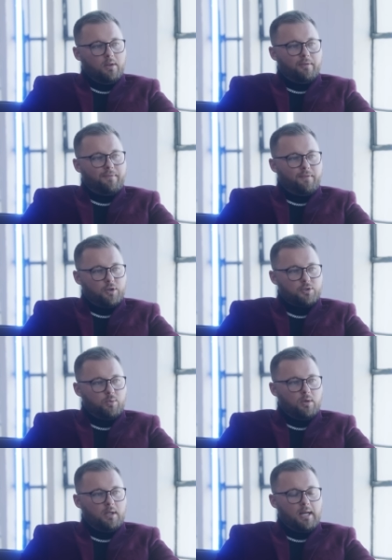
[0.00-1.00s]
The first
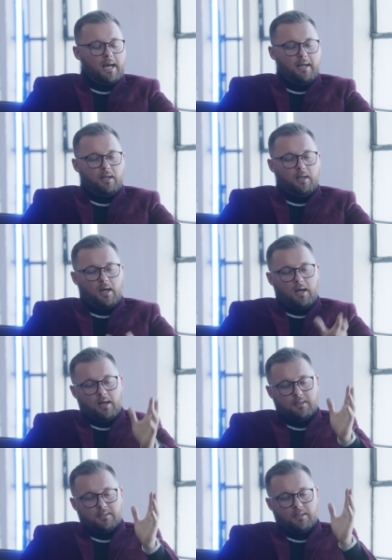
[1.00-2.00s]
one I
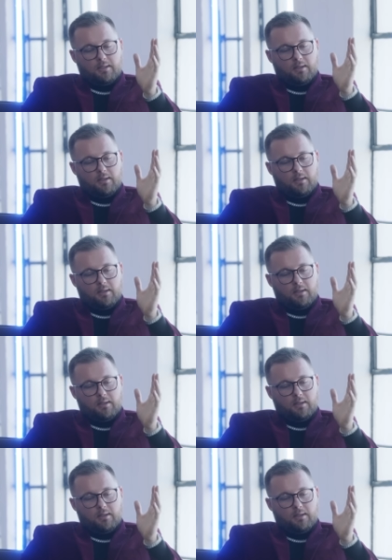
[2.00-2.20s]
got.